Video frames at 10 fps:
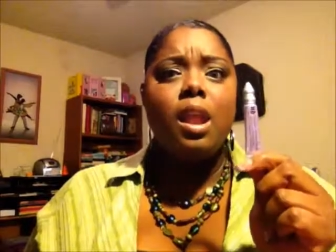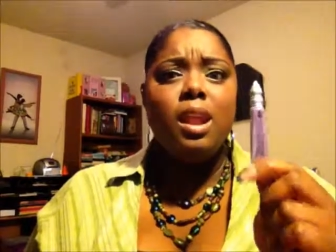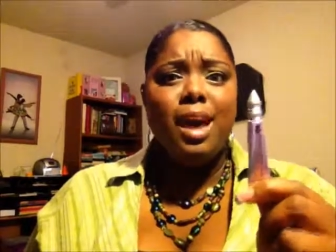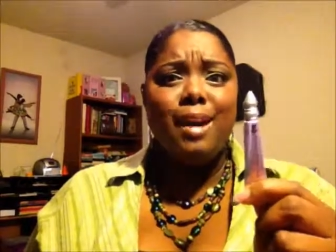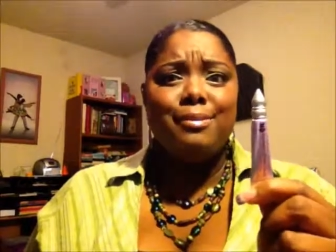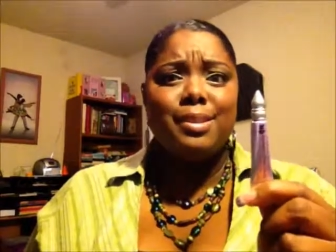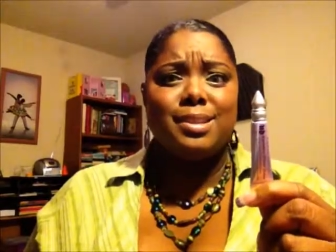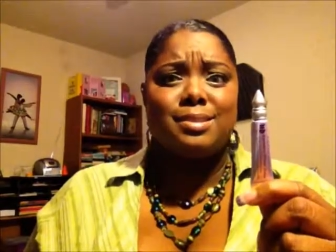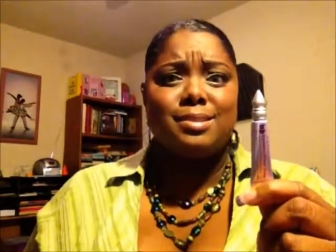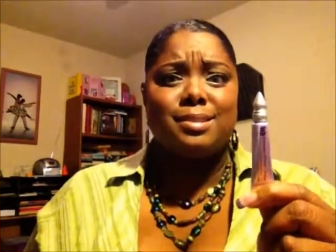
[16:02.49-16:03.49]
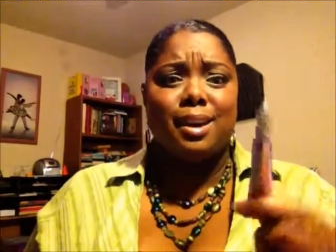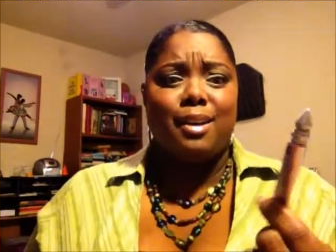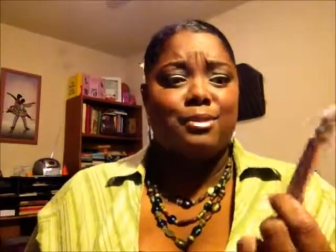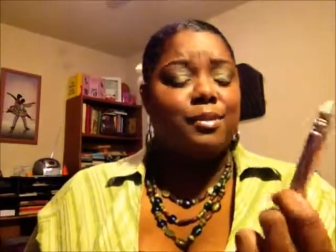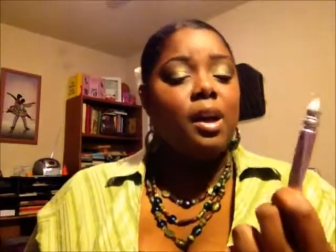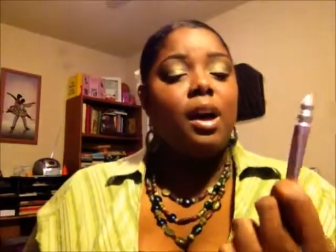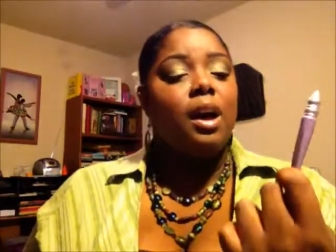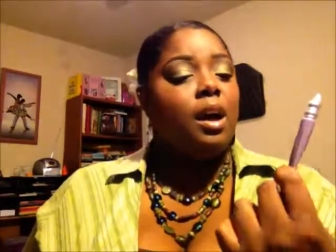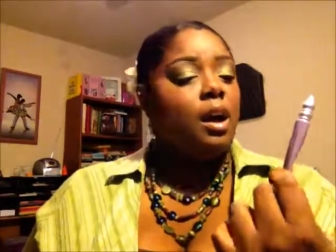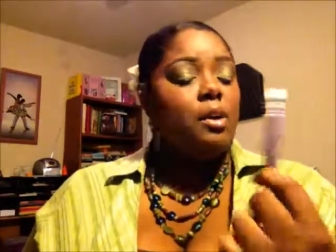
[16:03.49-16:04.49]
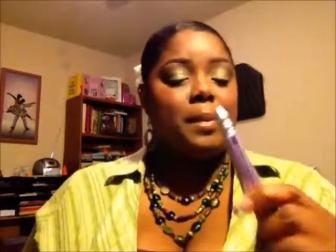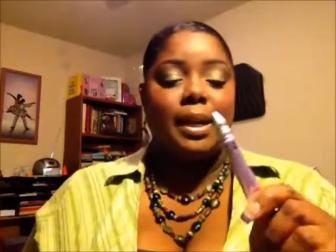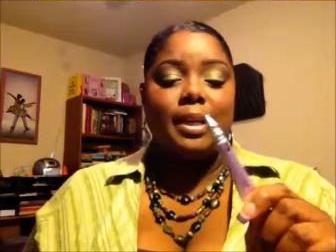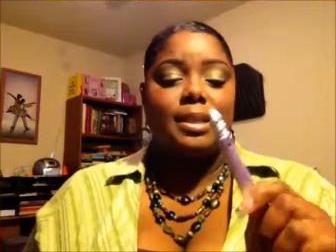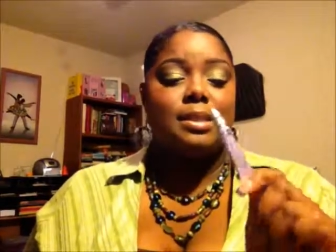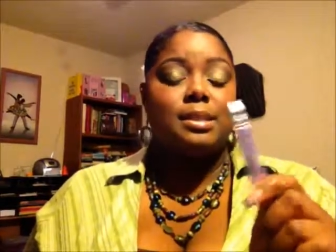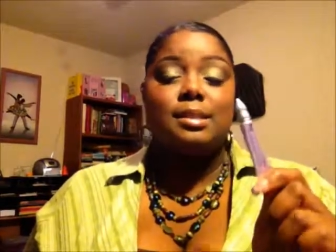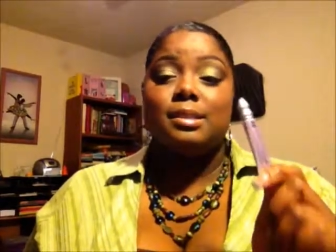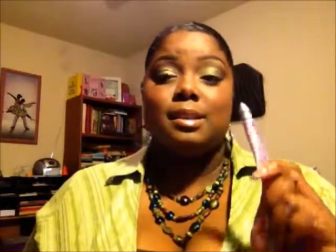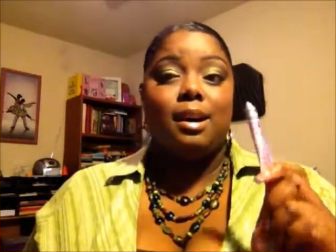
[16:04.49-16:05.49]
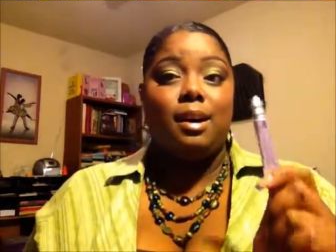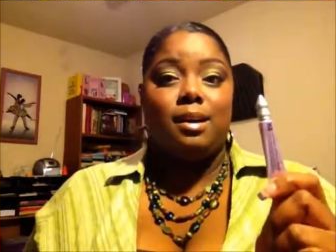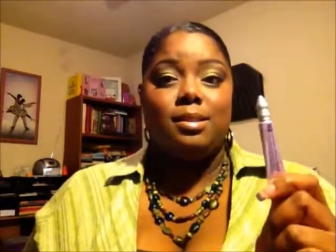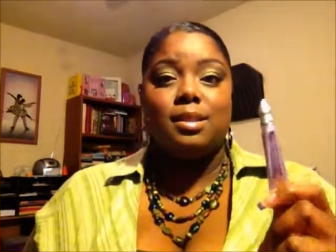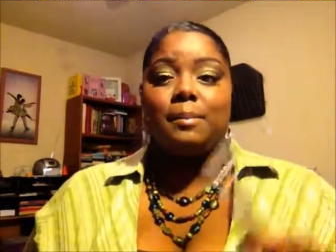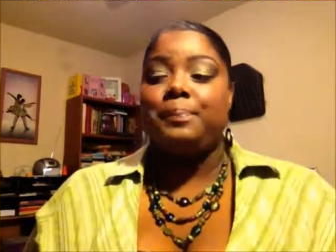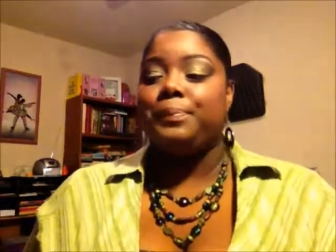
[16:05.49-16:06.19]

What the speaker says: Love this stuff. Oh my goodness, this is awesome.